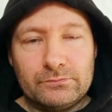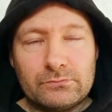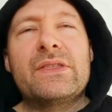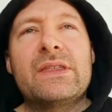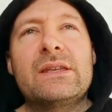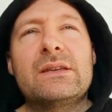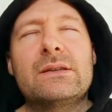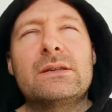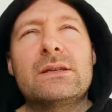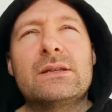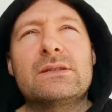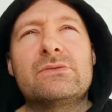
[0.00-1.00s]
I
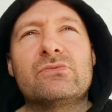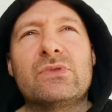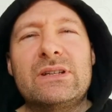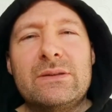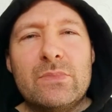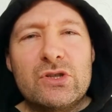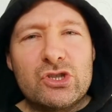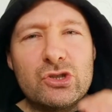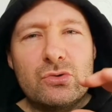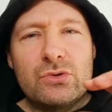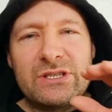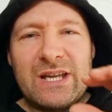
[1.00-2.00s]
think has really
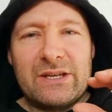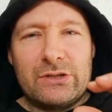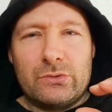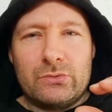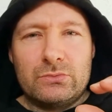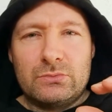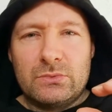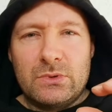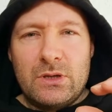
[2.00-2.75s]
matured Daniel,